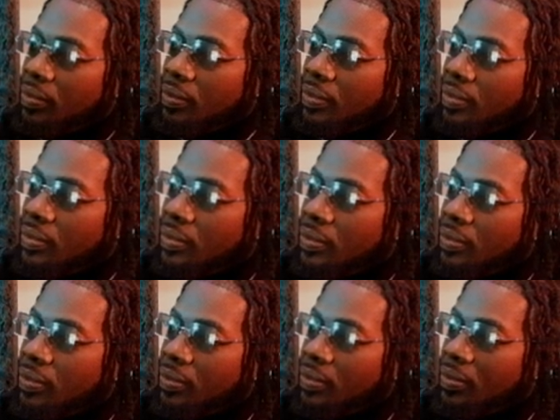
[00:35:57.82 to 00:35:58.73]

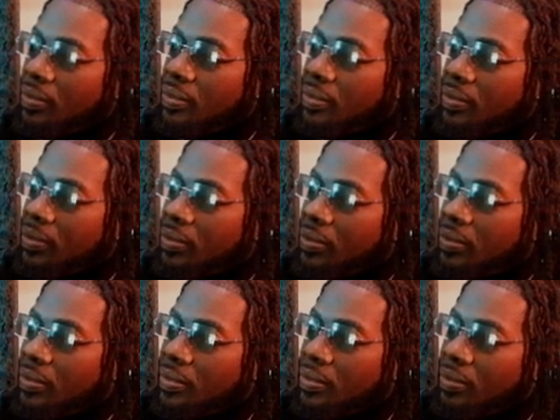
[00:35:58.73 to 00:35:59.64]

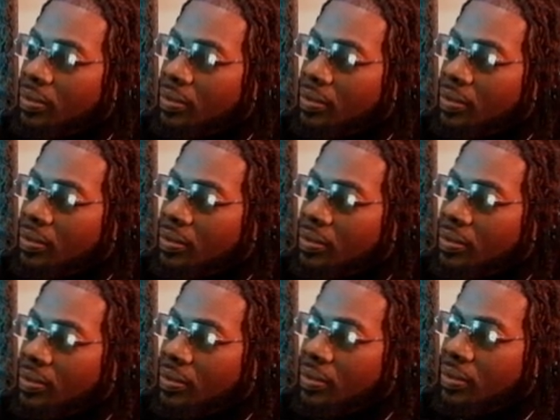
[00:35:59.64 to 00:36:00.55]

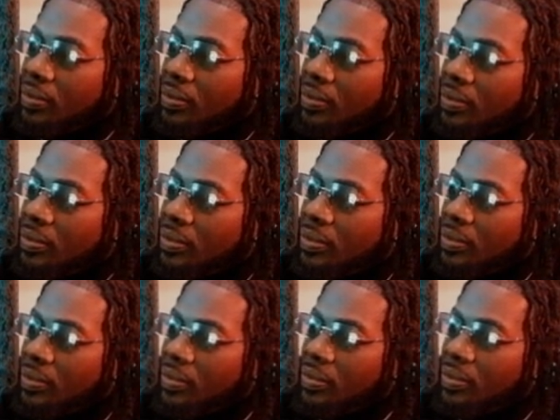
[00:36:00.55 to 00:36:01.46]

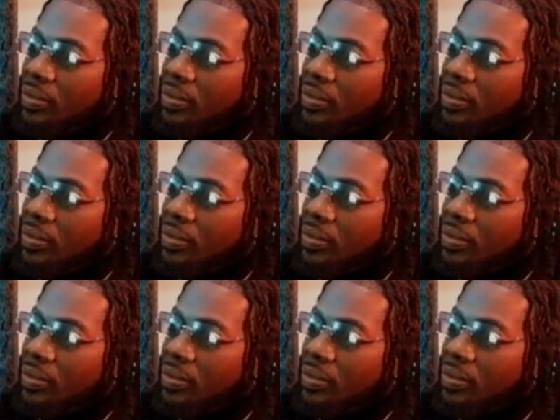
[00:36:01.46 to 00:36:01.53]
No words are spoken by the person on screen.